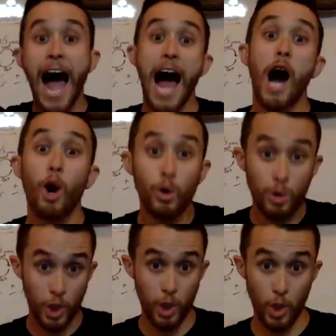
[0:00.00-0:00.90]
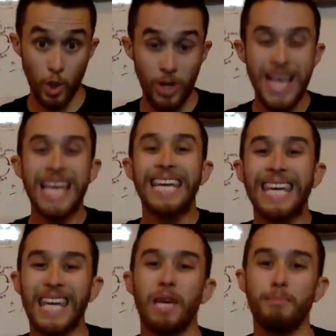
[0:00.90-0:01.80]
how to
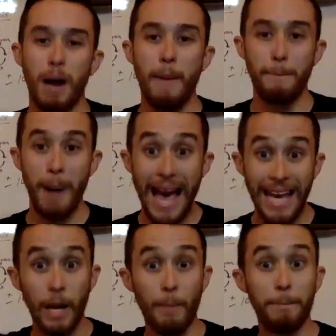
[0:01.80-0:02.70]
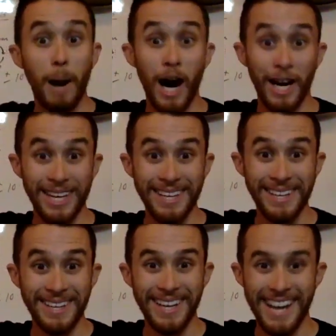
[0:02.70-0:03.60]
keep my bike body,
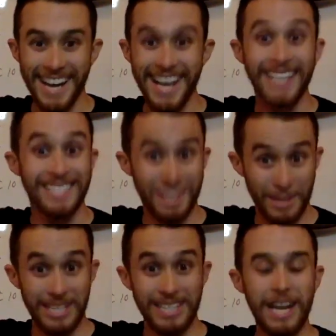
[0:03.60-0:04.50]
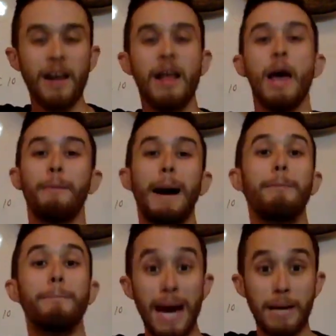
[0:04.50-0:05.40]
see what I did there? My
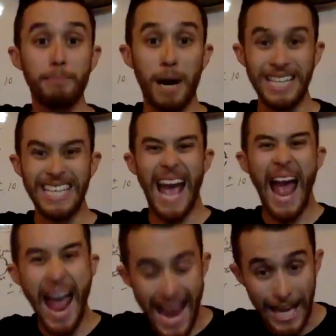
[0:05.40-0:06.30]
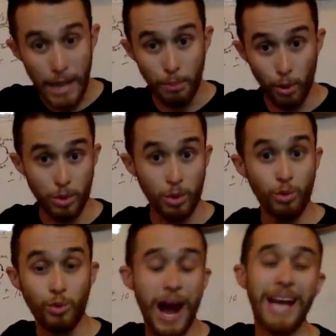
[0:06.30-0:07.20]
bike body able to
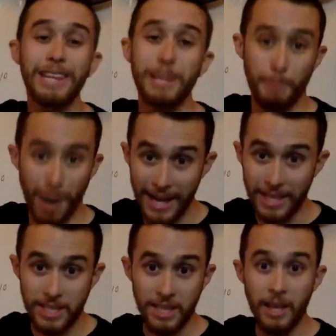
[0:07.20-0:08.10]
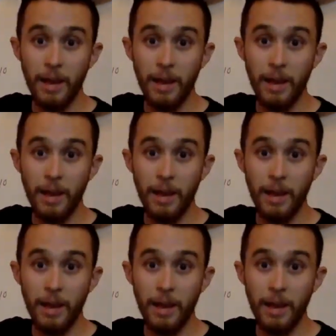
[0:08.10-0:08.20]
ride the bikes